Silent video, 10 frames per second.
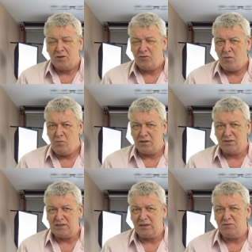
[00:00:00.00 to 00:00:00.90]
Cromwell
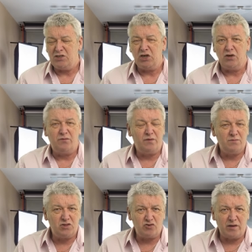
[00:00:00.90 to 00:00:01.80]
seemed to go
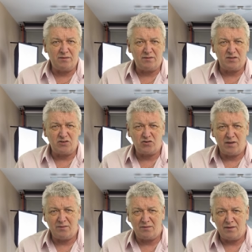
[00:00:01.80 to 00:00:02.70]
from strength to
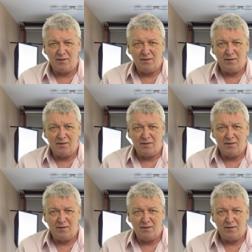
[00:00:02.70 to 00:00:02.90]
strength.